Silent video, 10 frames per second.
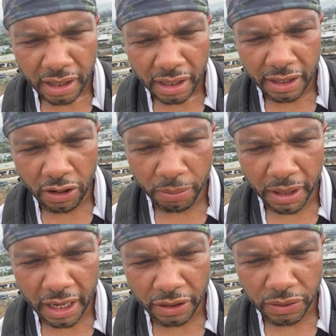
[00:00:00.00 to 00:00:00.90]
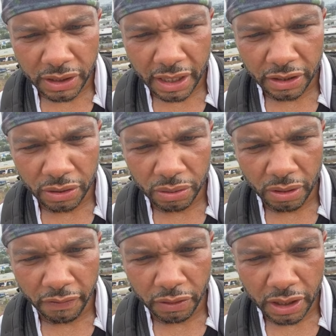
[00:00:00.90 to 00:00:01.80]
he gonna be like, you said
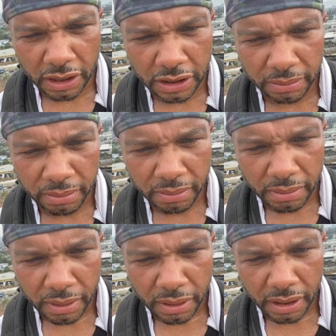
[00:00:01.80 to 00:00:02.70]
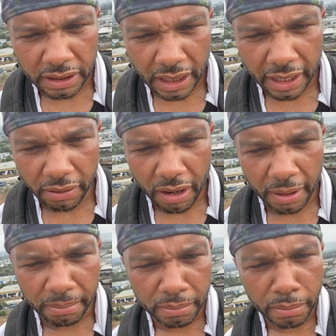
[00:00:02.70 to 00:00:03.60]
if you touch him, it's a hate crime.
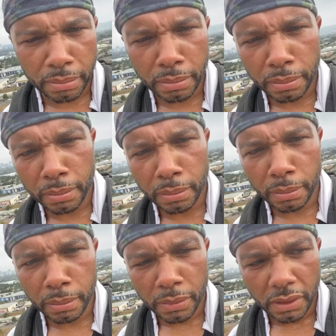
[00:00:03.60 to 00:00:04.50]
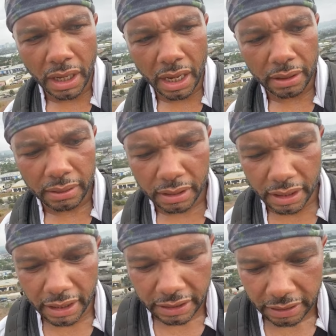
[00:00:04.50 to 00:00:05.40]
Yeah, it
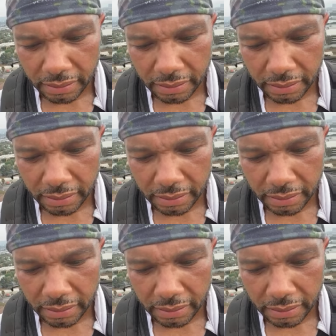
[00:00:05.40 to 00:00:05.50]
is.